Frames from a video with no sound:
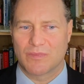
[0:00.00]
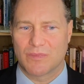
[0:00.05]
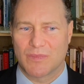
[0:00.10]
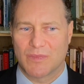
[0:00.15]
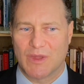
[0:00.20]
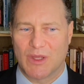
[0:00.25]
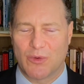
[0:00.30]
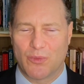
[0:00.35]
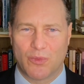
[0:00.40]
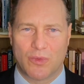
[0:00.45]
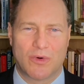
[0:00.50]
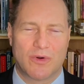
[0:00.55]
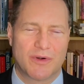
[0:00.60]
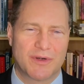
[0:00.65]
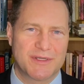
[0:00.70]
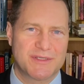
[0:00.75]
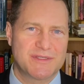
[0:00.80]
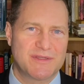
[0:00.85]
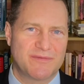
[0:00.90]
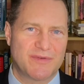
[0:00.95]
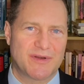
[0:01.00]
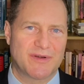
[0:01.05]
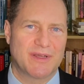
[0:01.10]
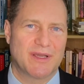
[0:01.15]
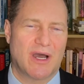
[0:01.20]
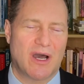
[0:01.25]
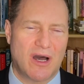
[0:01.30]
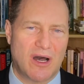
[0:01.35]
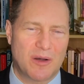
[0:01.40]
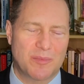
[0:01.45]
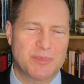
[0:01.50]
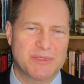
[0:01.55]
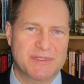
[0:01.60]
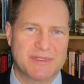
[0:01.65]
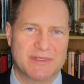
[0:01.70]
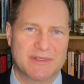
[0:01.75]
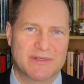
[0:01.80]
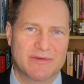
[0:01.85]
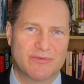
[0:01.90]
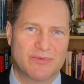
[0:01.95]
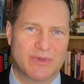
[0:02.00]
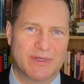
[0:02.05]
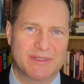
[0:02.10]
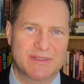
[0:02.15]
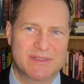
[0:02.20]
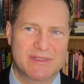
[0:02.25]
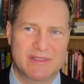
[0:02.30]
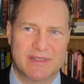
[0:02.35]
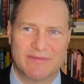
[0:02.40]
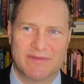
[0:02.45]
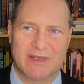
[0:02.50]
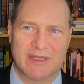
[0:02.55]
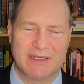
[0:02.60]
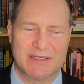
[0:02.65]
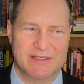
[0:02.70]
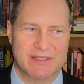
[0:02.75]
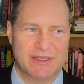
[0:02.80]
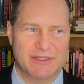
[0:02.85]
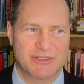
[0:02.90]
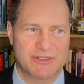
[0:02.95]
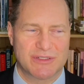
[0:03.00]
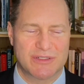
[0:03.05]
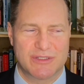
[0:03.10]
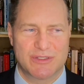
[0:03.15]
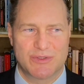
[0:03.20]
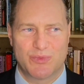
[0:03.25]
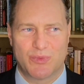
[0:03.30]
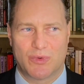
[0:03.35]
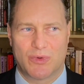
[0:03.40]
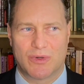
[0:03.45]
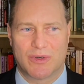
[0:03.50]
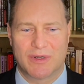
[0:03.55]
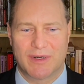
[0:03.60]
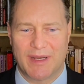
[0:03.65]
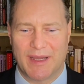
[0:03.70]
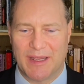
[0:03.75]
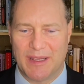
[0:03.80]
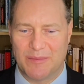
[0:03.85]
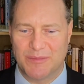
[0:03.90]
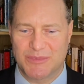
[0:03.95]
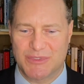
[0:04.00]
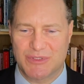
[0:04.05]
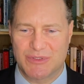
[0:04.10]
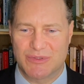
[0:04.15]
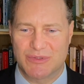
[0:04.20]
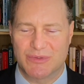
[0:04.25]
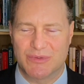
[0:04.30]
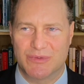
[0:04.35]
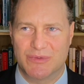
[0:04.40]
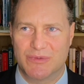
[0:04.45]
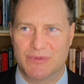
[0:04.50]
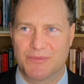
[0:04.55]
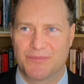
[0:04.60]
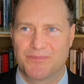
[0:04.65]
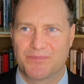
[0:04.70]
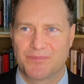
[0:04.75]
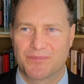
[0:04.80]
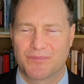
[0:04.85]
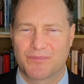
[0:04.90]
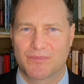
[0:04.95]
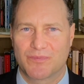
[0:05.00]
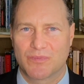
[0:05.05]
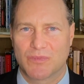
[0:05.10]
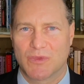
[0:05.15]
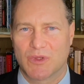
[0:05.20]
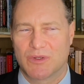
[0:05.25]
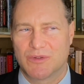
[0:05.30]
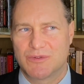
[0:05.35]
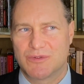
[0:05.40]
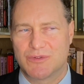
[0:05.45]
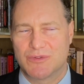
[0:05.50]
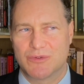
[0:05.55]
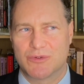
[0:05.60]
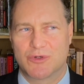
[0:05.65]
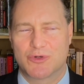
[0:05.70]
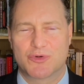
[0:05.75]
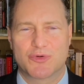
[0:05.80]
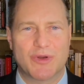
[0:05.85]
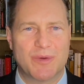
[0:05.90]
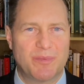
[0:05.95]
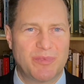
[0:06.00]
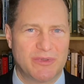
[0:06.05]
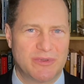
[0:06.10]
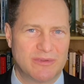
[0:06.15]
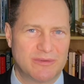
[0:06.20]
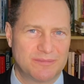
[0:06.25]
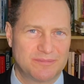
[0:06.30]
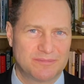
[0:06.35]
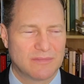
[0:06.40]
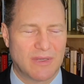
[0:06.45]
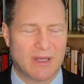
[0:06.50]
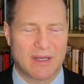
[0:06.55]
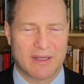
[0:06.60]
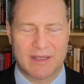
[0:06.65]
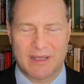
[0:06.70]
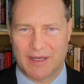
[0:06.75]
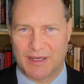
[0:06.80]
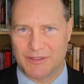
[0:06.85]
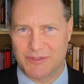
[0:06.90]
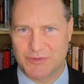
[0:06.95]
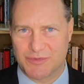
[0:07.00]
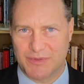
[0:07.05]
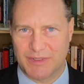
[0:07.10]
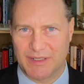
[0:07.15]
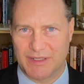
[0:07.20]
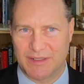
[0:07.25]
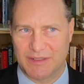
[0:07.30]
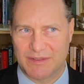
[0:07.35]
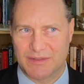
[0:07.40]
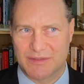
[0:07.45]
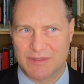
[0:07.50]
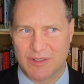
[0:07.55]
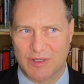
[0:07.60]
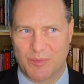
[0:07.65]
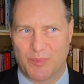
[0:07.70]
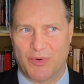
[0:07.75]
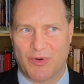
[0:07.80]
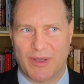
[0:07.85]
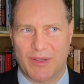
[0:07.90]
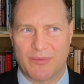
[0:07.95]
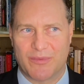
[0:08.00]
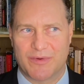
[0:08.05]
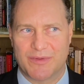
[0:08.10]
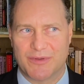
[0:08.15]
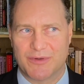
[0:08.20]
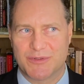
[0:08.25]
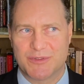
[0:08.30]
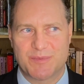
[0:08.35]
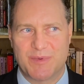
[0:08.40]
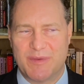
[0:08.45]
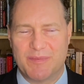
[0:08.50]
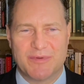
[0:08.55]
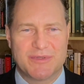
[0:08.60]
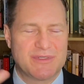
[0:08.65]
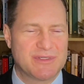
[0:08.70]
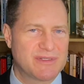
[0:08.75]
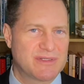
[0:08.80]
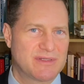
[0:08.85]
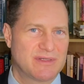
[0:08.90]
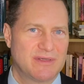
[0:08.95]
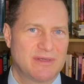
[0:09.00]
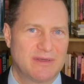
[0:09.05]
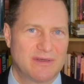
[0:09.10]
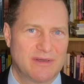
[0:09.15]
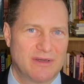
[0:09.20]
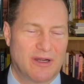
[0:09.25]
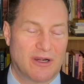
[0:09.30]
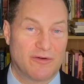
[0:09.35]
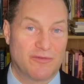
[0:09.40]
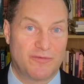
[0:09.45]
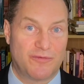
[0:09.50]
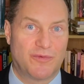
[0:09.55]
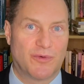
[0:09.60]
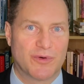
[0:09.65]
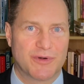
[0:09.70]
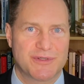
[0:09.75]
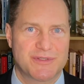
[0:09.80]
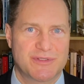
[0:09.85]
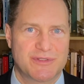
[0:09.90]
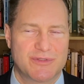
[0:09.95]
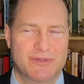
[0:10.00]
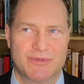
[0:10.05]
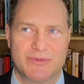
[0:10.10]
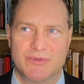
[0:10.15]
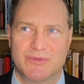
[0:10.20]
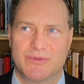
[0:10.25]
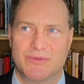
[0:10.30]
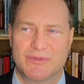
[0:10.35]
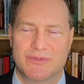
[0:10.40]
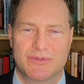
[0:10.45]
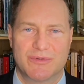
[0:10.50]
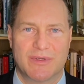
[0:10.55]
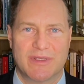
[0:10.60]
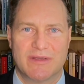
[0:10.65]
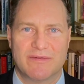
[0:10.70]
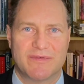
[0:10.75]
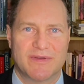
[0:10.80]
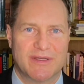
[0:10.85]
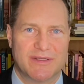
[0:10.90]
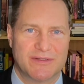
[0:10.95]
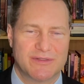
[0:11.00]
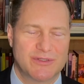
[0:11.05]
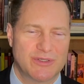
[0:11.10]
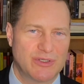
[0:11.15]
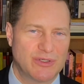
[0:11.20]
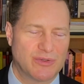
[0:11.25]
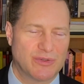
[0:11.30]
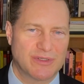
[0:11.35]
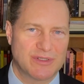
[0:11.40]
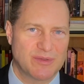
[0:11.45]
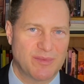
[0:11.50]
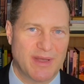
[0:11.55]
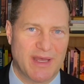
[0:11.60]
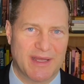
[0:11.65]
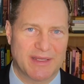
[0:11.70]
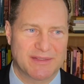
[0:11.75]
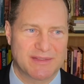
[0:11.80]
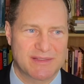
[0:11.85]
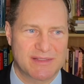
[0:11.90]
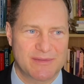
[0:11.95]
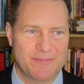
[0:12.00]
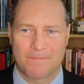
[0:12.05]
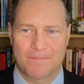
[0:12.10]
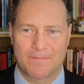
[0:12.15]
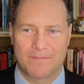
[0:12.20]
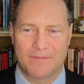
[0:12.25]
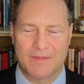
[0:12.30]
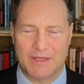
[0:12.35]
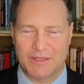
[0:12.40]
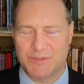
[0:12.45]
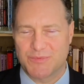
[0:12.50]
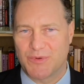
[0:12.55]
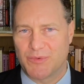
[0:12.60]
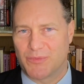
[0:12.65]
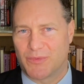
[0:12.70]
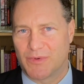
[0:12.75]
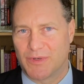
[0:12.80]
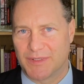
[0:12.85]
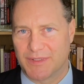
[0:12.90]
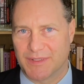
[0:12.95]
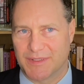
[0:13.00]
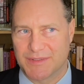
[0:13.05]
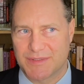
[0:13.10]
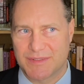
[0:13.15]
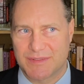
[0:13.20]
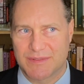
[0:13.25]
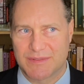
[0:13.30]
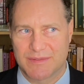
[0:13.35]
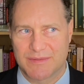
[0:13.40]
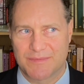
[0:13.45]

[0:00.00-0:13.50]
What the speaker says: Like, war is the very opposite of what civilization is. War aims to cripple a country to the point where those people just are forced to give in to your demands. That is what war does.